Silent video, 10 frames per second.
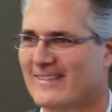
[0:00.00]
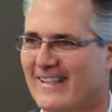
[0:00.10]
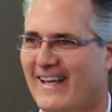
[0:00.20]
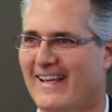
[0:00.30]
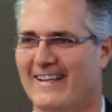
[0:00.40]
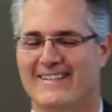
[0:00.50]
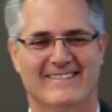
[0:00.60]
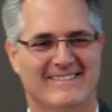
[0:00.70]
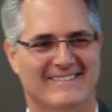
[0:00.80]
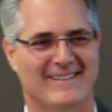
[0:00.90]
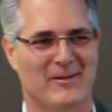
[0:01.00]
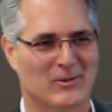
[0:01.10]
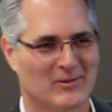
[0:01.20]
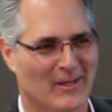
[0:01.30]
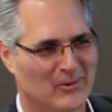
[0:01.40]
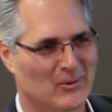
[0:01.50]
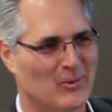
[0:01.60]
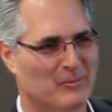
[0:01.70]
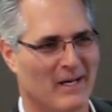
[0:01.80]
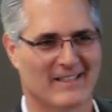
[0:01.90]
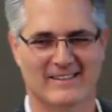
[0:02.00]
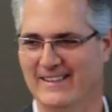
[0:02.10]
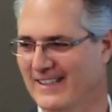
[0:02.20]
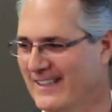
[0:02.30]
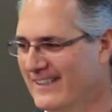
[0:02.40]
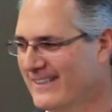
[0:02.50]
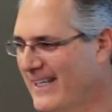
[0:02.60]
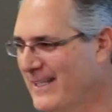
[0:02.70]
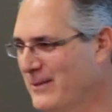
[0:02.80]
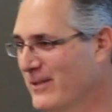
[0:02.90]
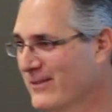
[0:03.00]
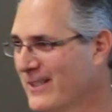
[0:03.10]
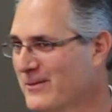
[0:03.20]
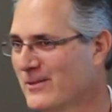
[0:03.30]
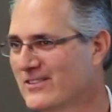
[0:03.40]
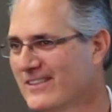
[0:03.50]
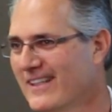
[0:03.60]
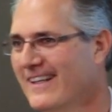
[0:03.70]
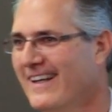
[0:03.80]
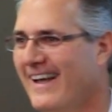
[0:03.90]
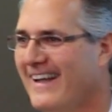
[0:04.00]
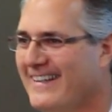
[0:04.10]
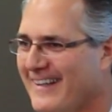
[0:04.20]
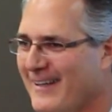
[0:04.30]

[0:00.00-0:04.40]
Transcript: hey, that was cool back in the 80, whatever that was. And